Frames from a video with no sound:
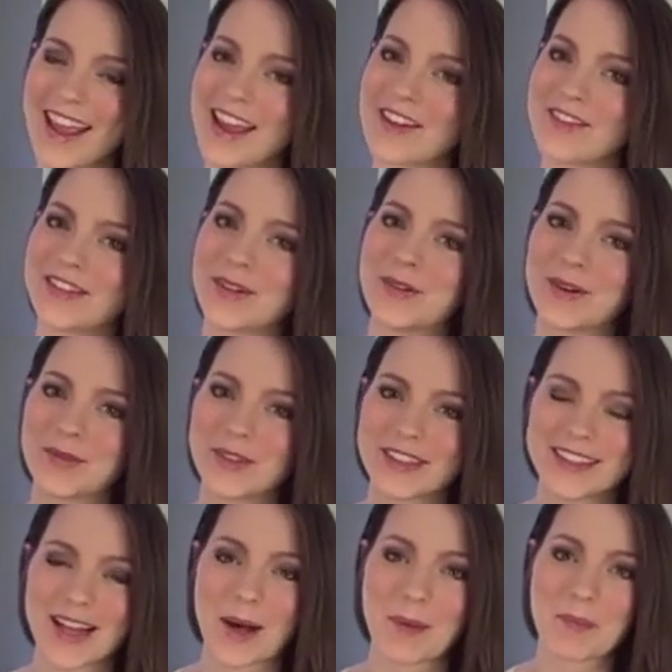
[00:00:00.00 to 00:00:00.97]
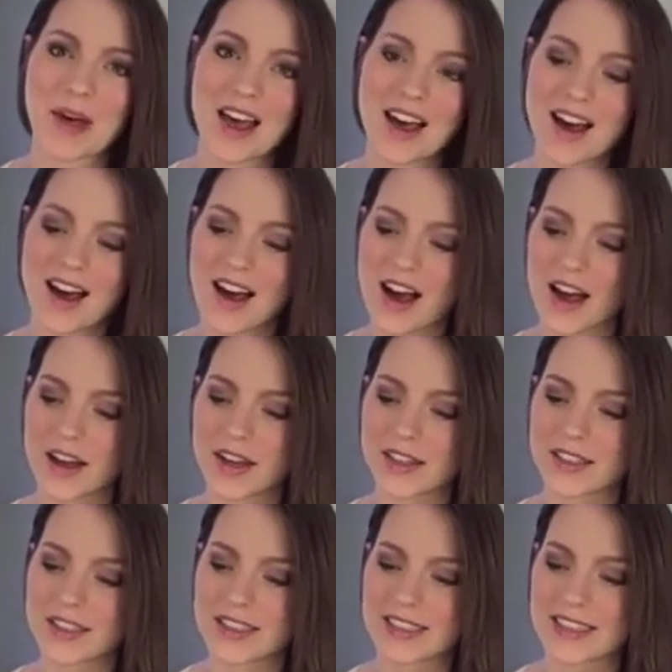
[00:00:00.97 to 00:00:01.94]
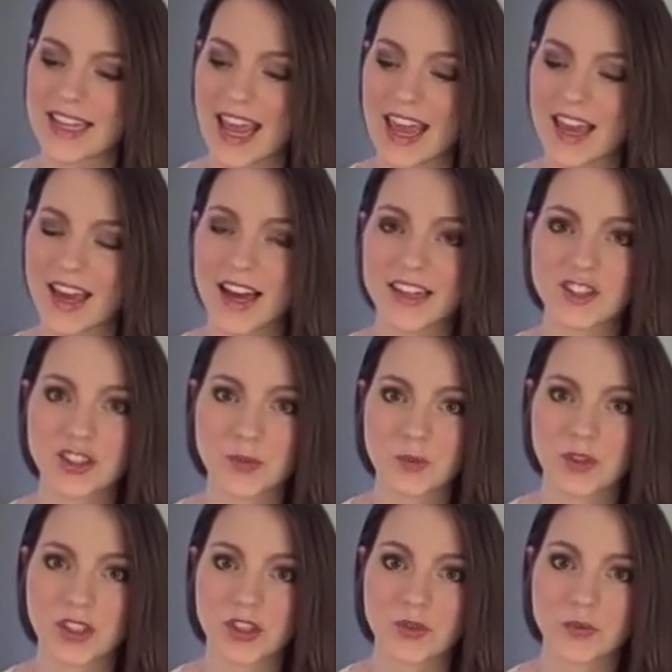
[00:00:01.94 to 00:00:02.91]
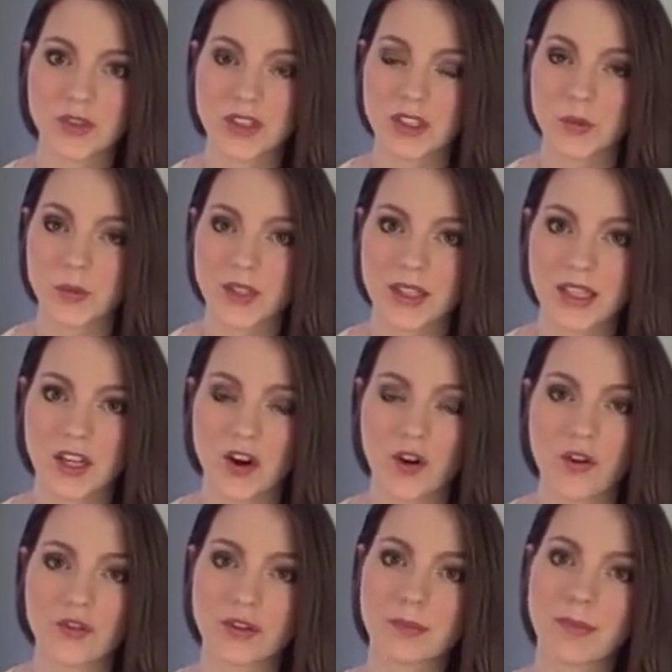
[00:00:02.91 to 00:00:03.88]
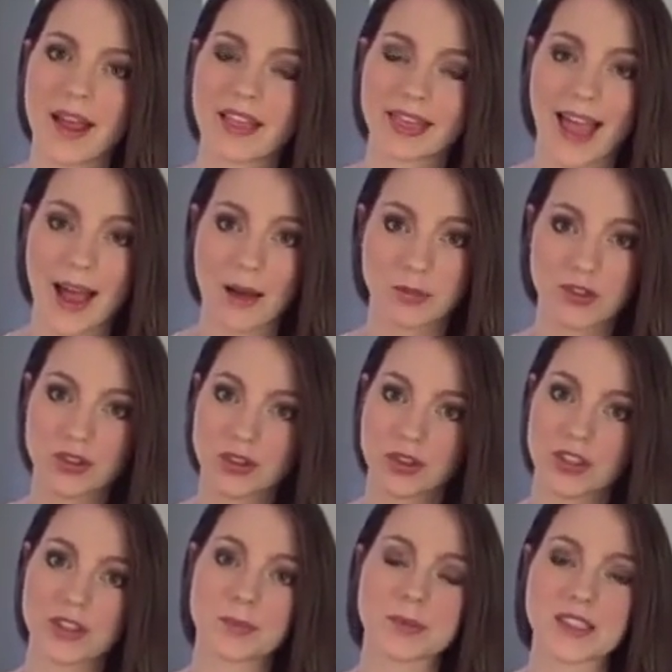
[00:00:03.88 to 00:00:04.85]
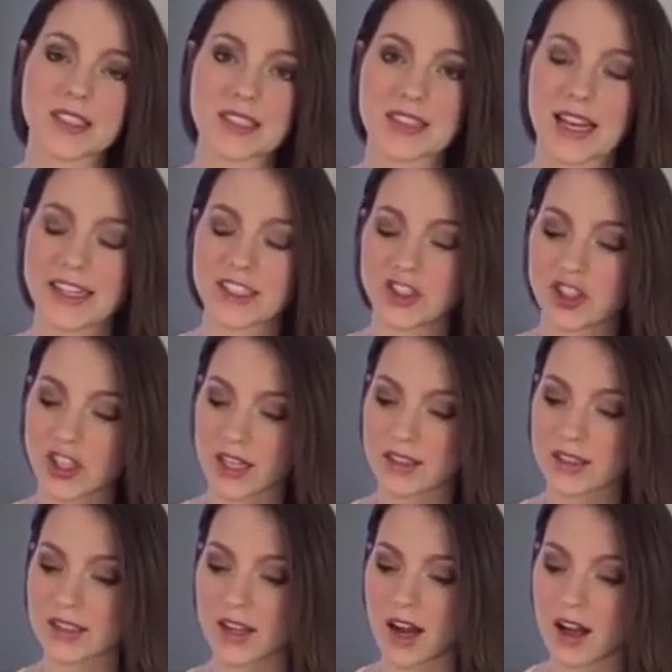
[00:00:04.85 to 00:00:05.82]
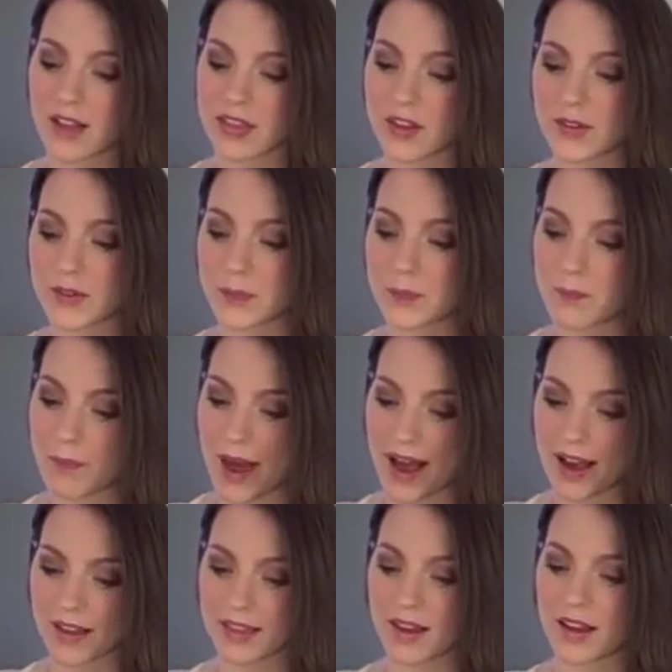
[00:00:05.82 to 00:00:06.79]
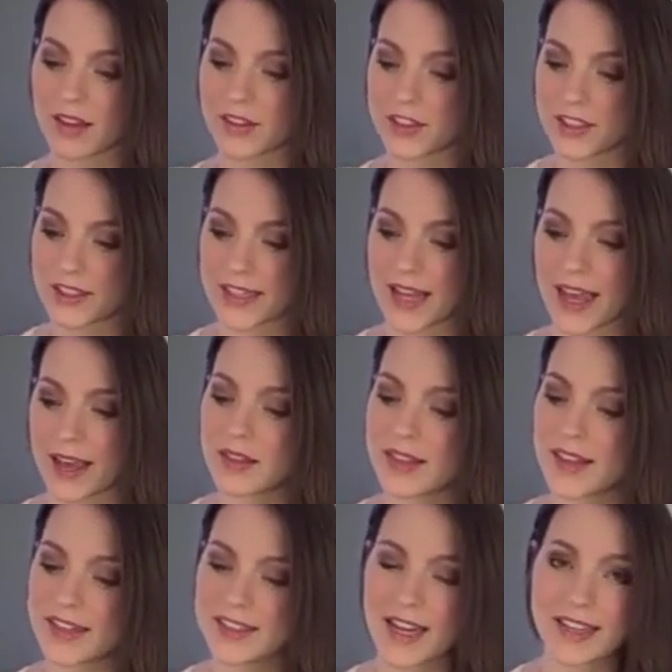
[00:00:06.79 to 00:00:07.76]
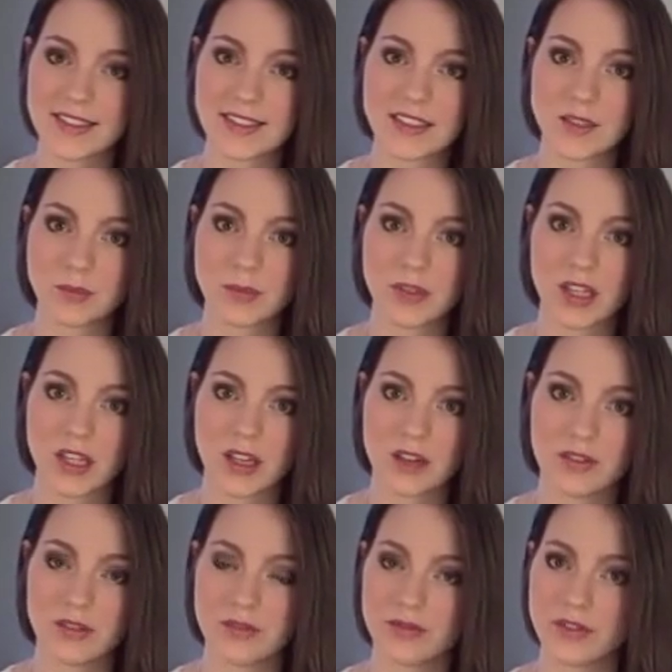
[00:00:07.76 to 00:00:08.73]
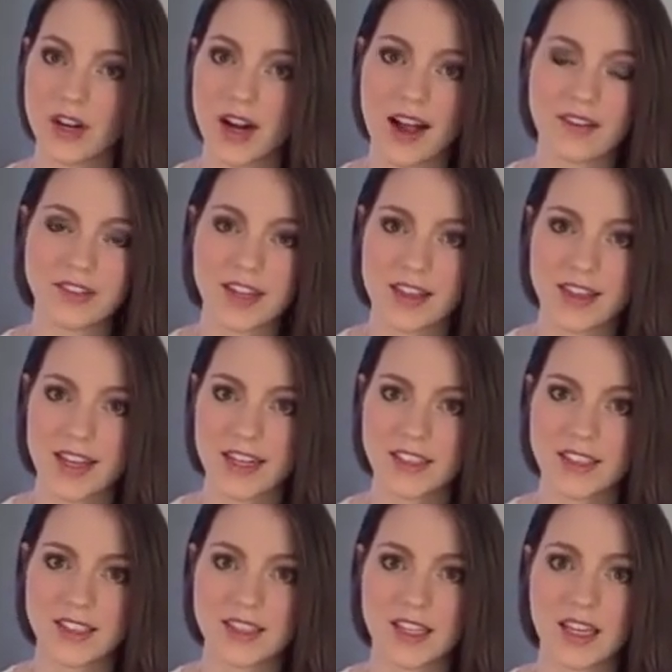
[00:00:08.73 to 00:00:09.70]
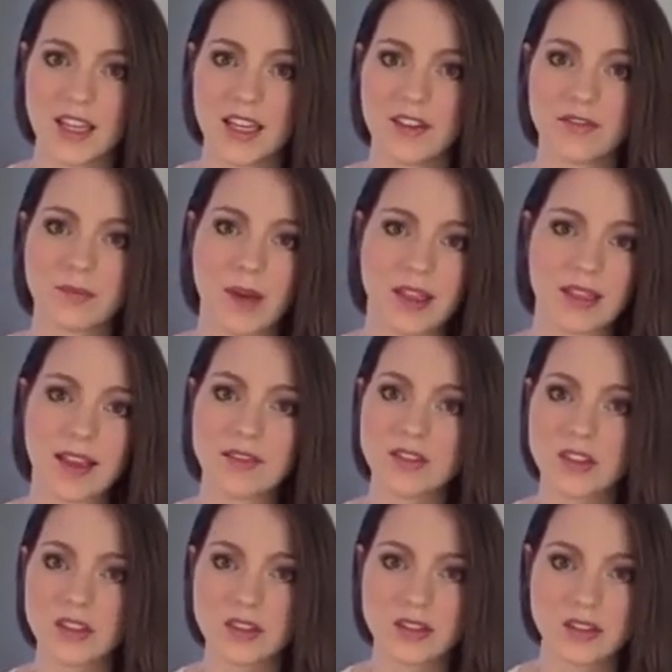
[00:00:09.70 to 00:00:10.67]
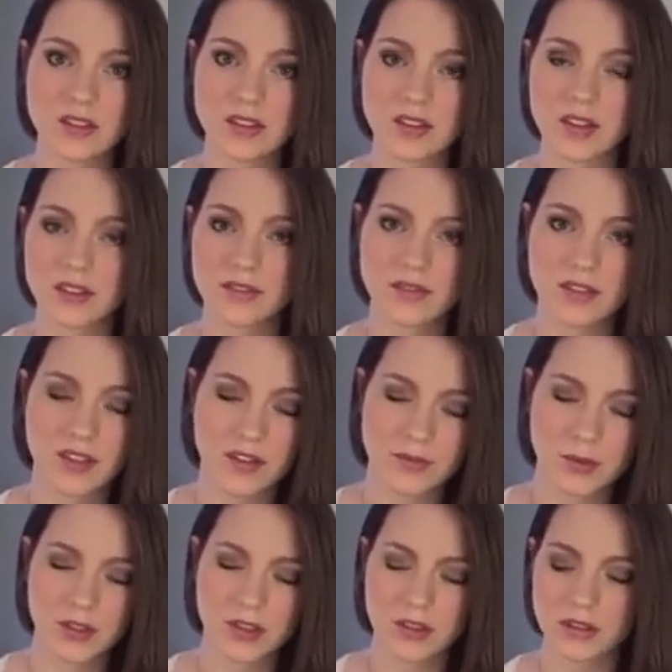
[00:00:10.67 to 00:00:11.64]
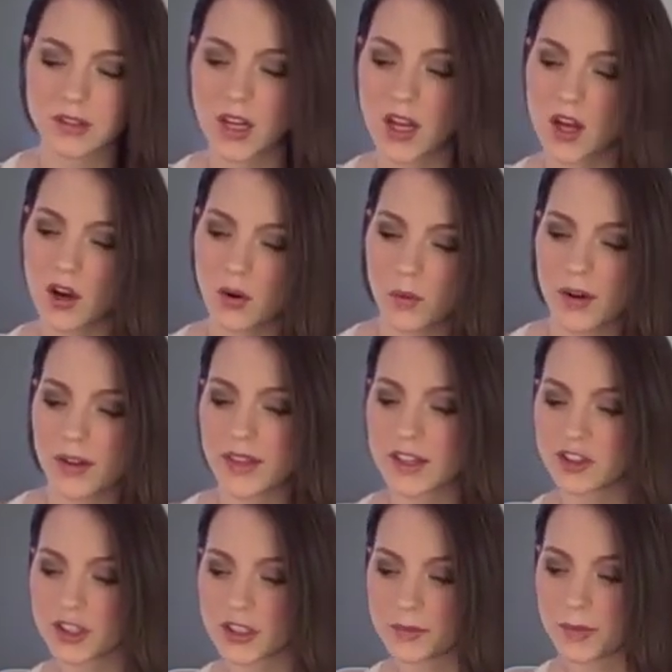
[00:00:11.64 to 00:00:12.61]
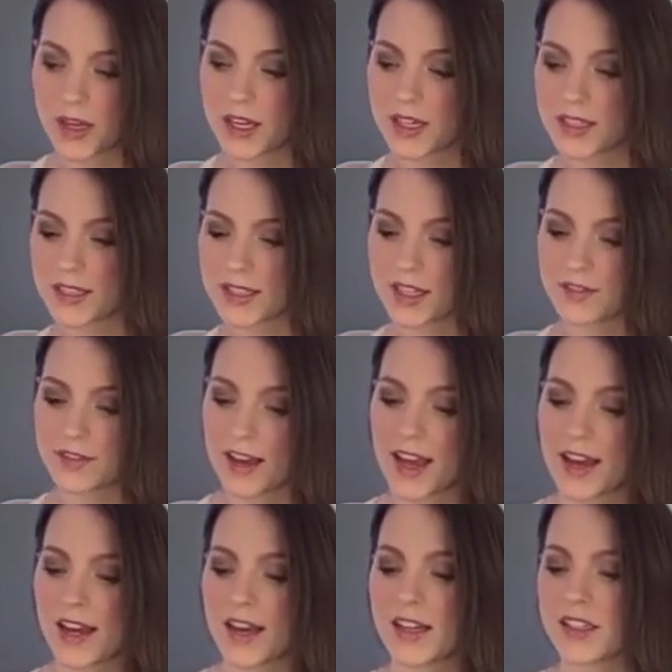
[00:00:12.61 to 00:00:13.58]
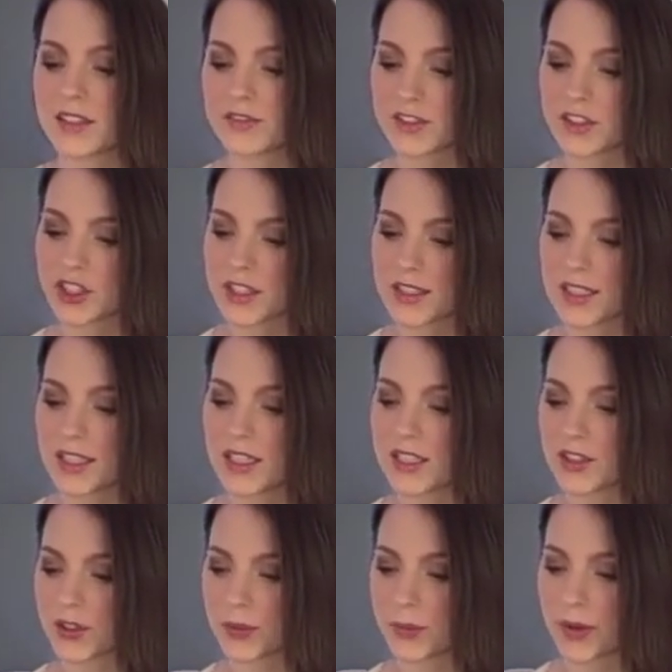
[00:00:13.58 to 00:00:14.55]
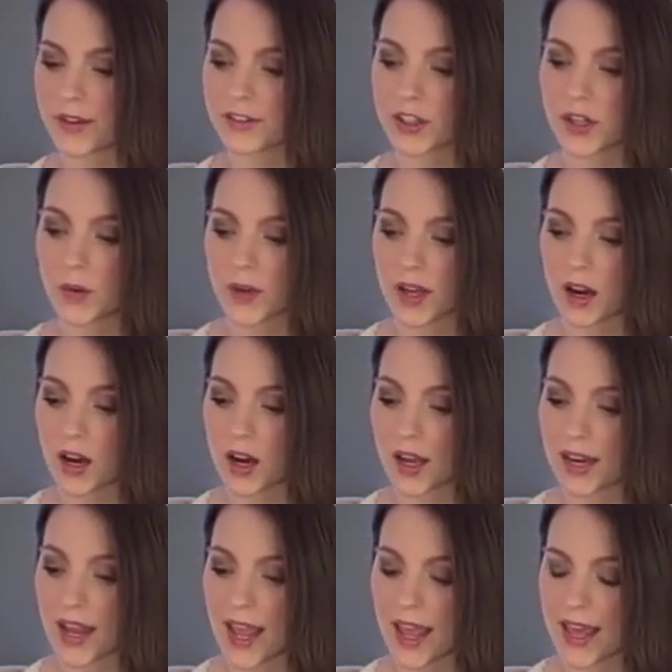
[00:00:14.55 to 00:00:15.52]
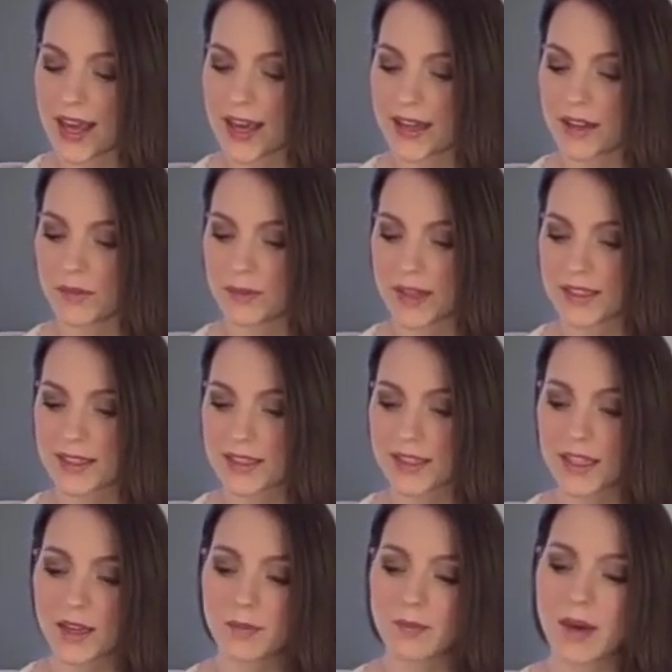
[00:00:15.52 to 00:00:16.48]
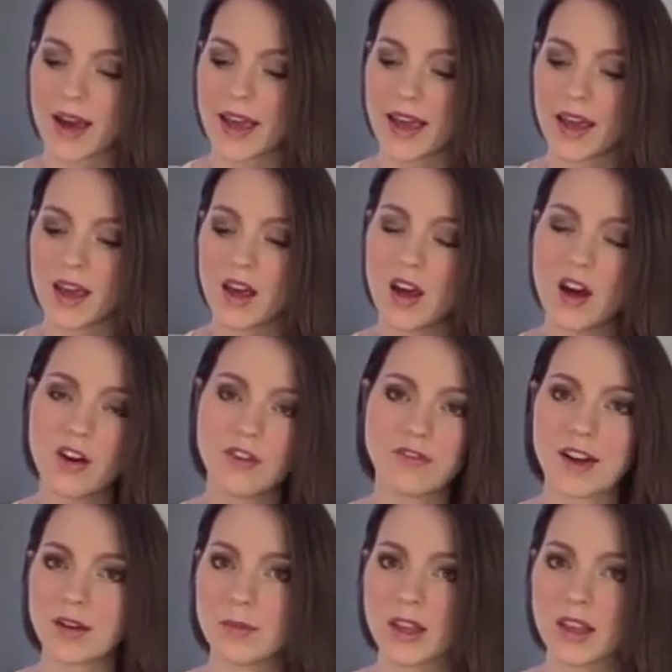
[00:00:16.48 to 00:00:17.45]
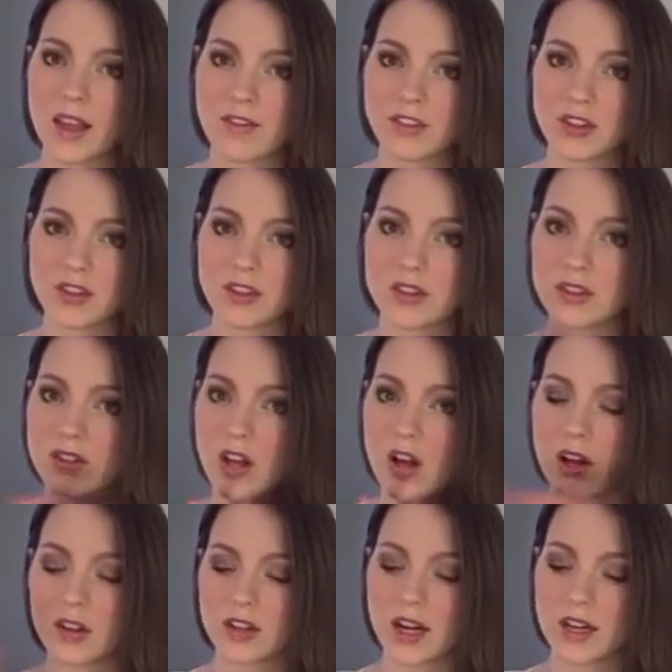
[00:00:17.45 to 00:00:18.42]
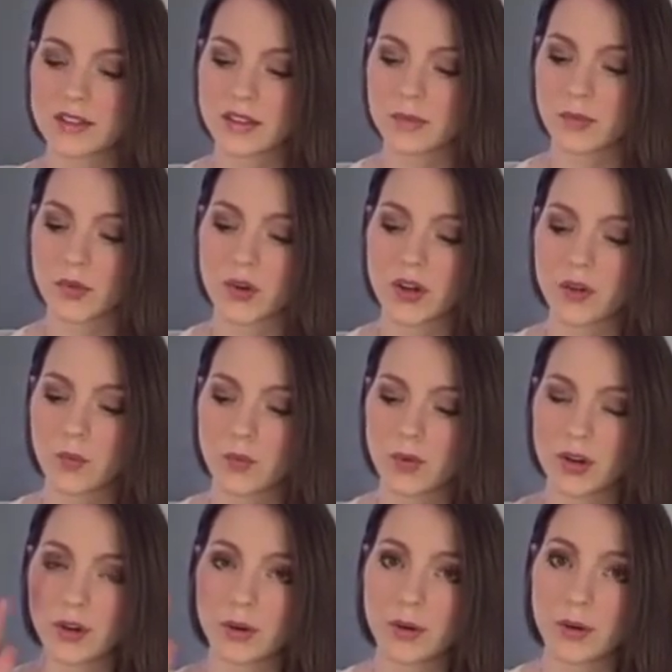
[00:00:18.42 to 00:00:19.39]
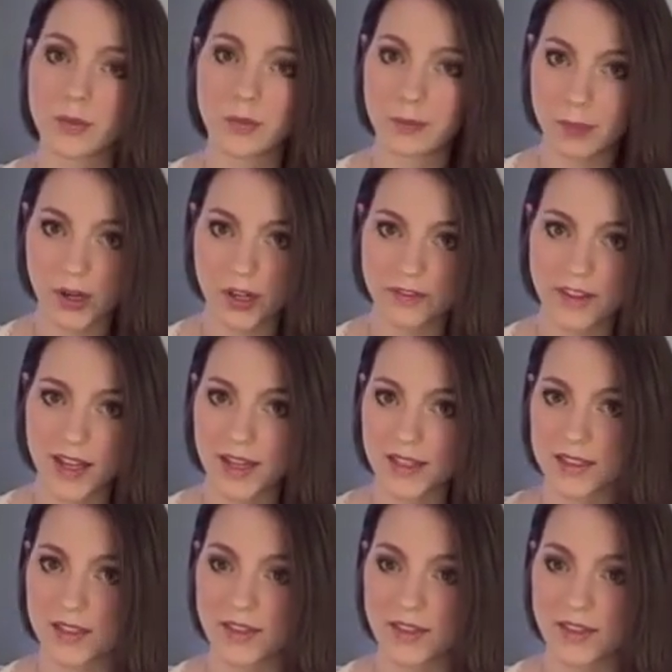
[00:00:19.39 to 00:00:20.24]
Hey everyone, what's up? Today I just want to really quickly go over my lab results because I just got those back the other day. They tested me for everything to see if my levels of stuff were where they should be, to see if I had any deficiencies or whatever going on, and basically my vitamin levels all across the board were perfect.